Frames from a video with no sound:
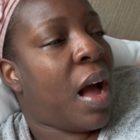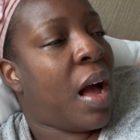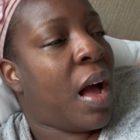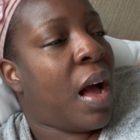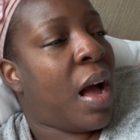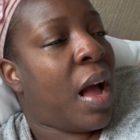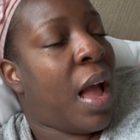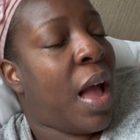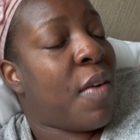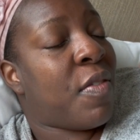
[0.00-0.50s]

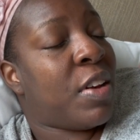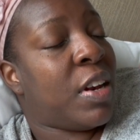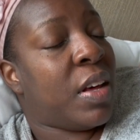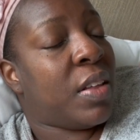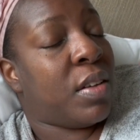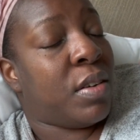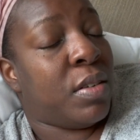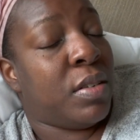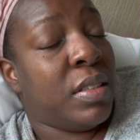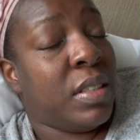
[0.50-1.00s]
I have
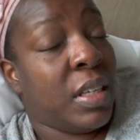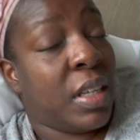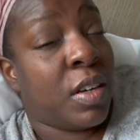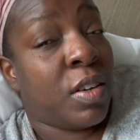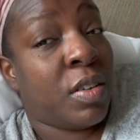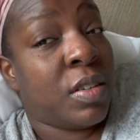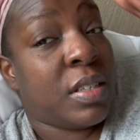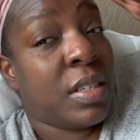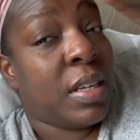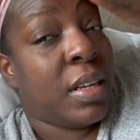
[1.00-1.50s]
another
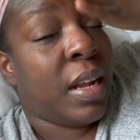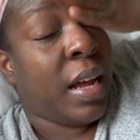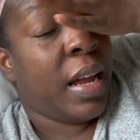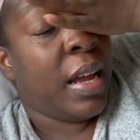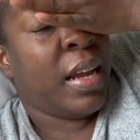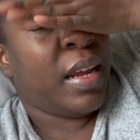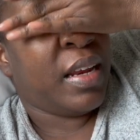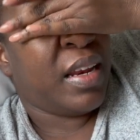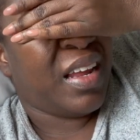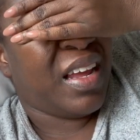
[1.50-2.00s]
dinner
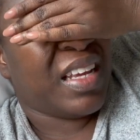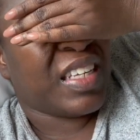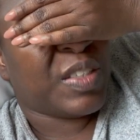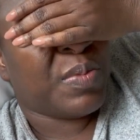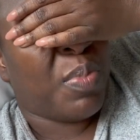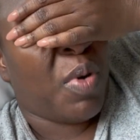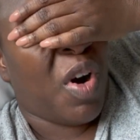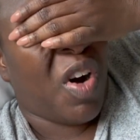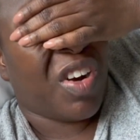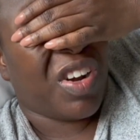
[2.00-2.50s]
tonight as
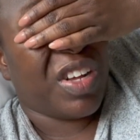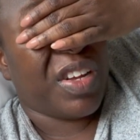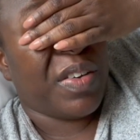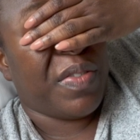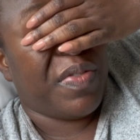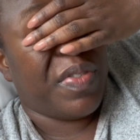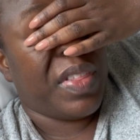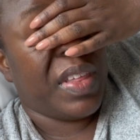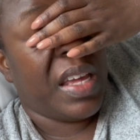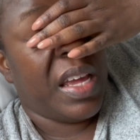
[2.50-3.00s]
part
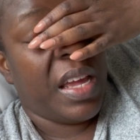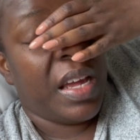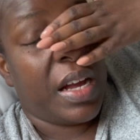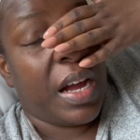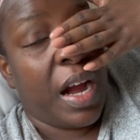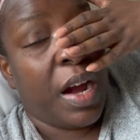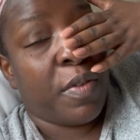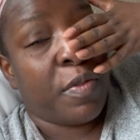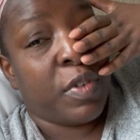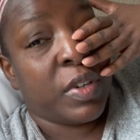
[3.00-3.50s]
of the
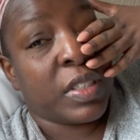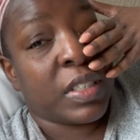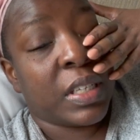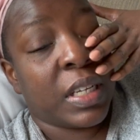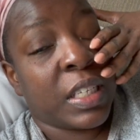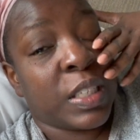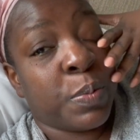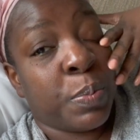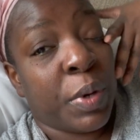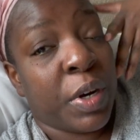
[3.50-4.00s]
conference
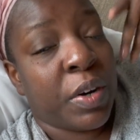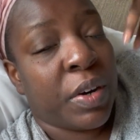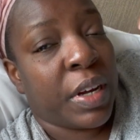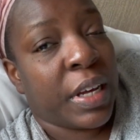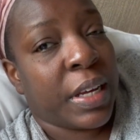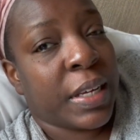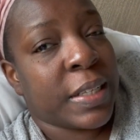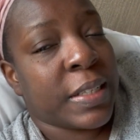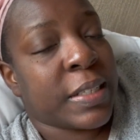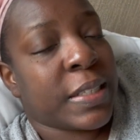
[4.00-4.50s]

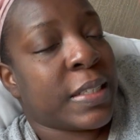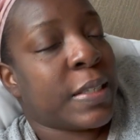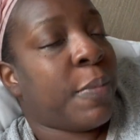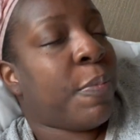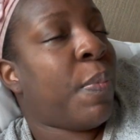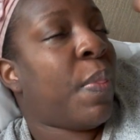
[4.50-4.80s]
experience.